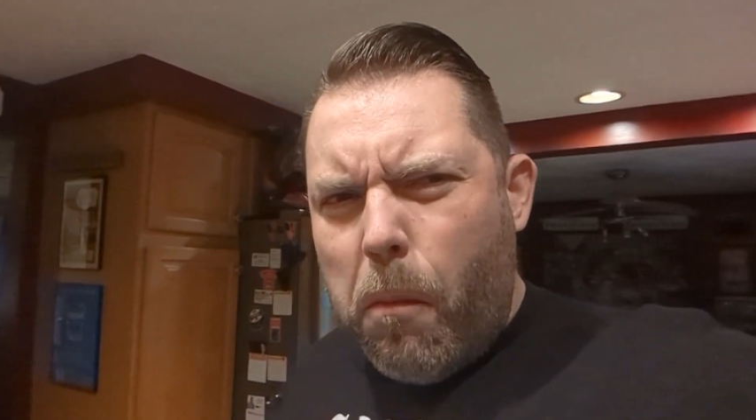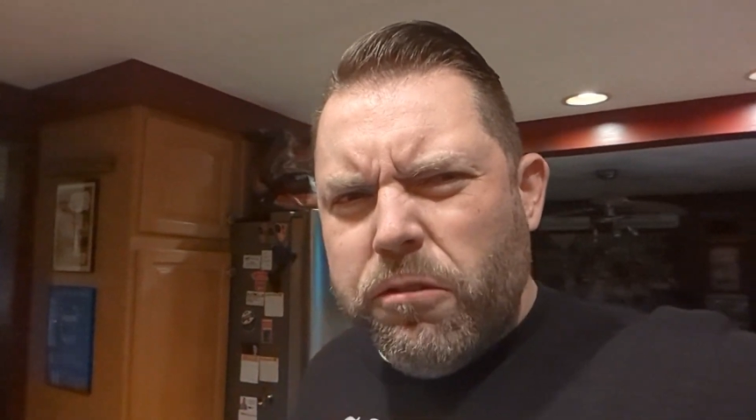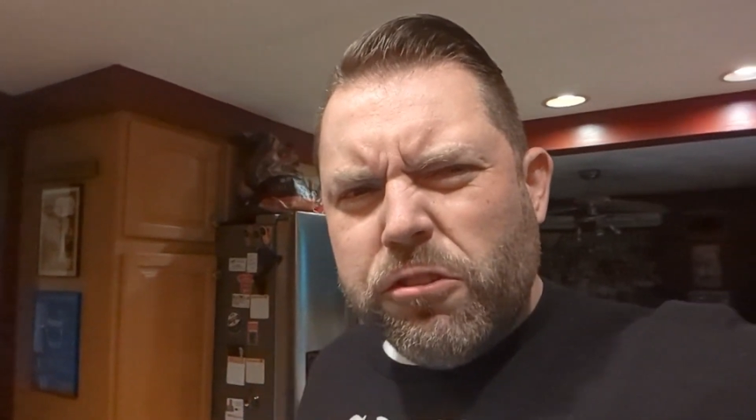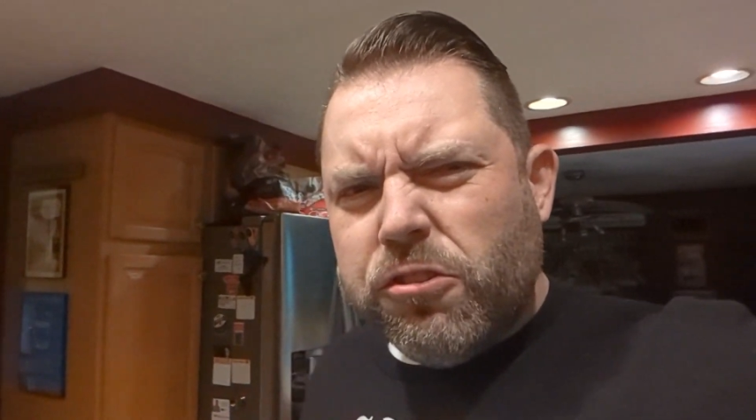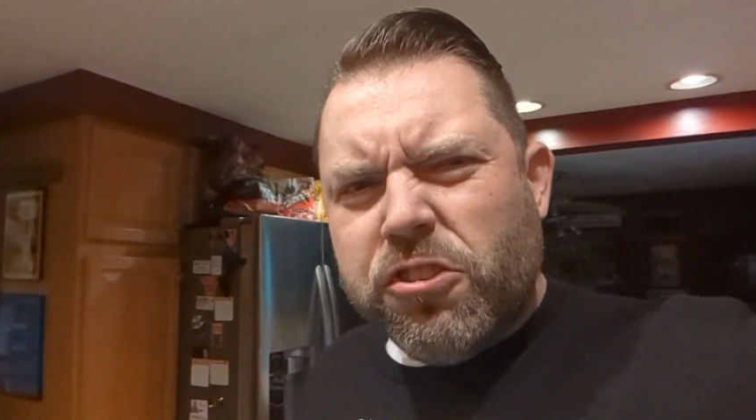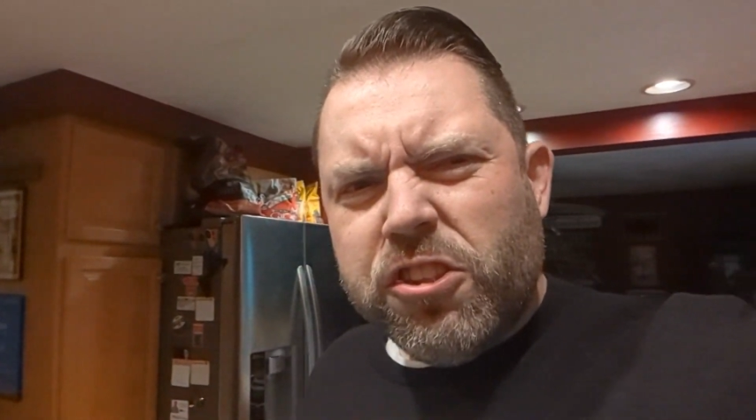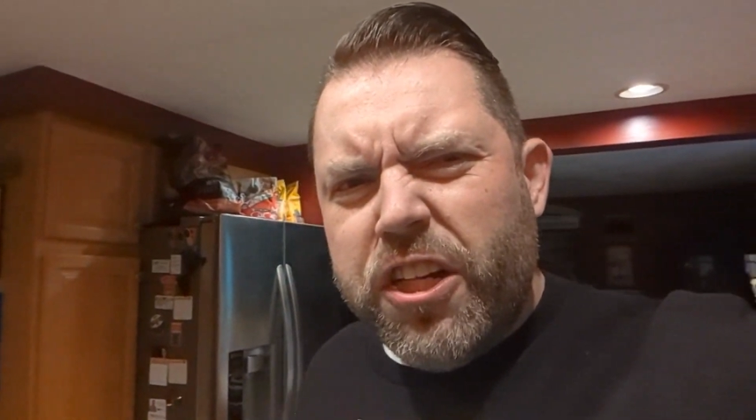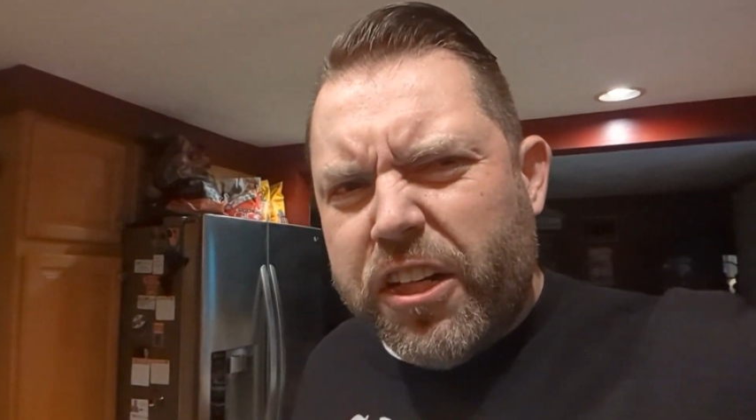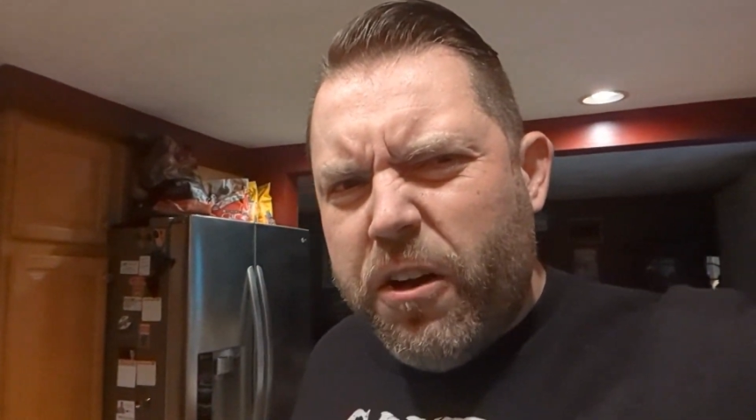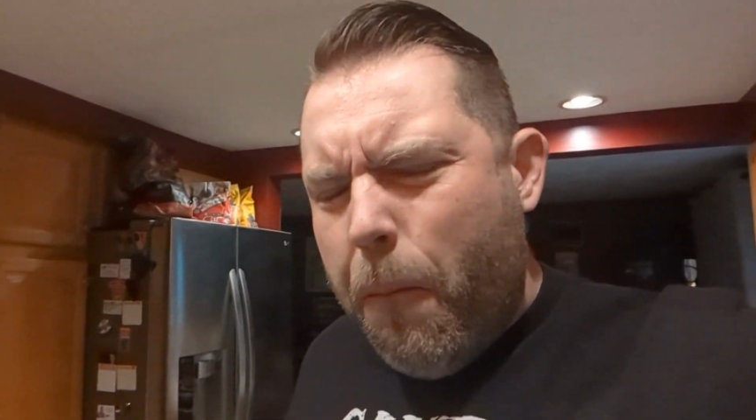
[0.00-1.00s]
This is
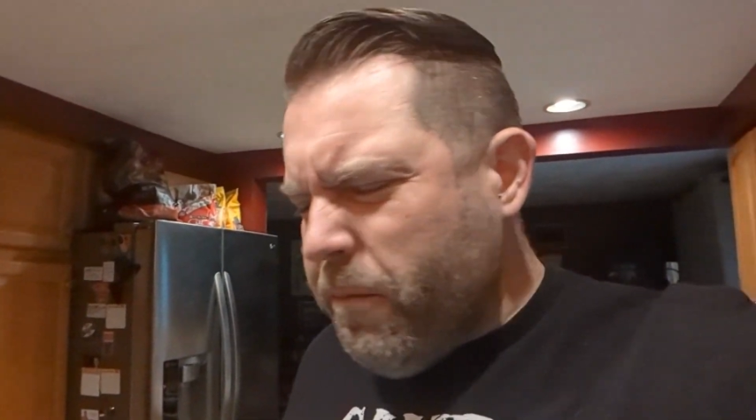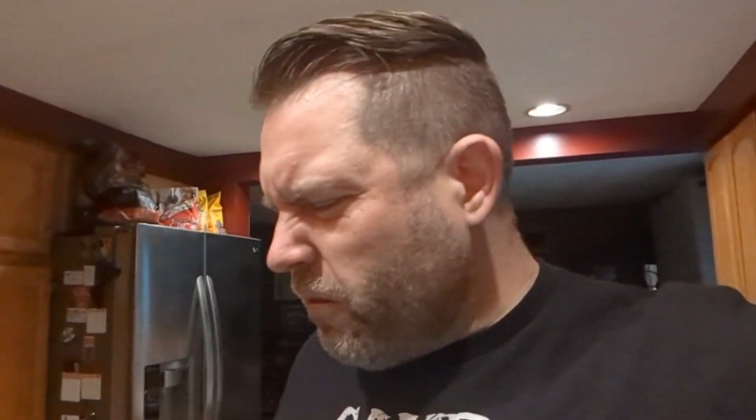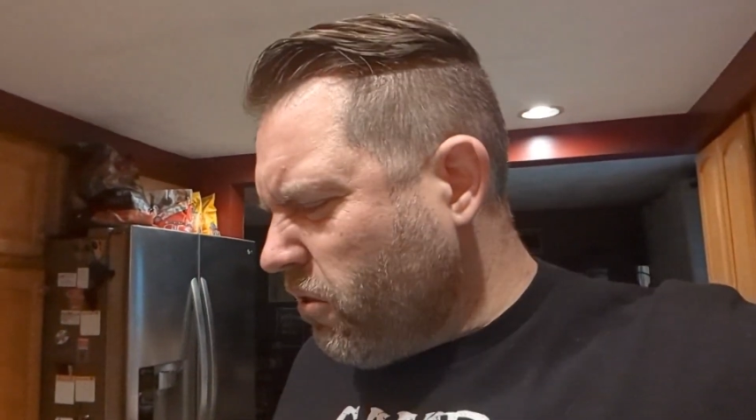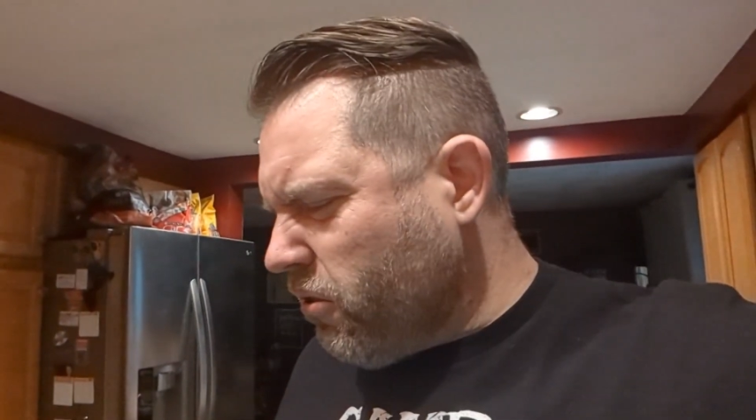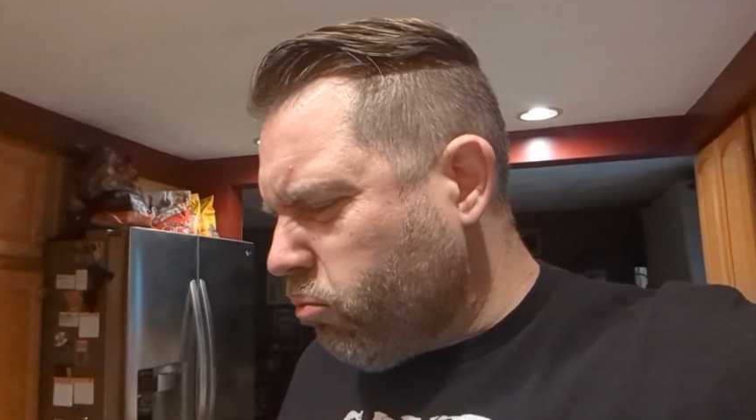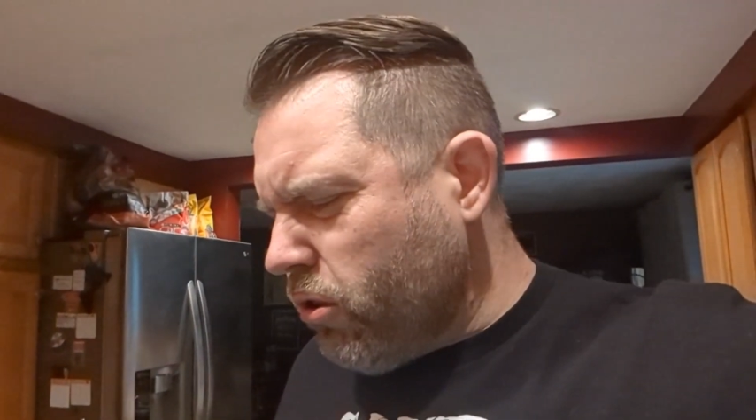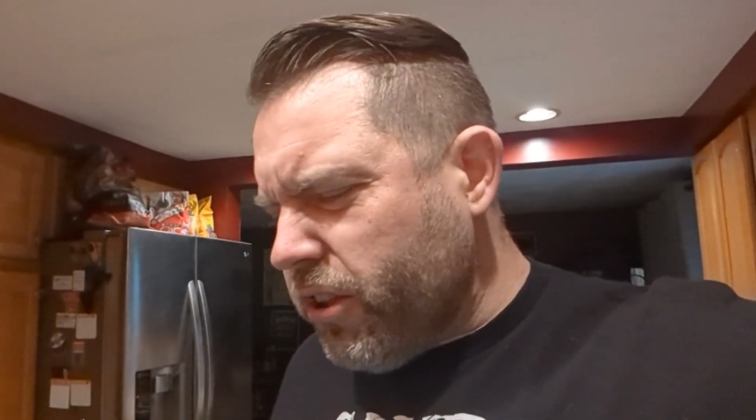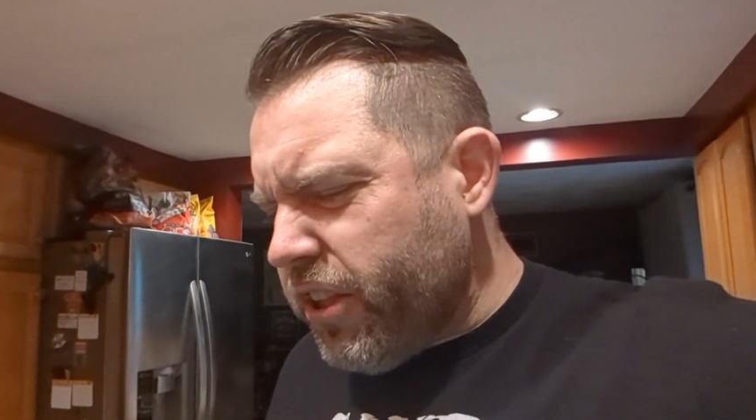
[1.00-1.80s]
sick. This is really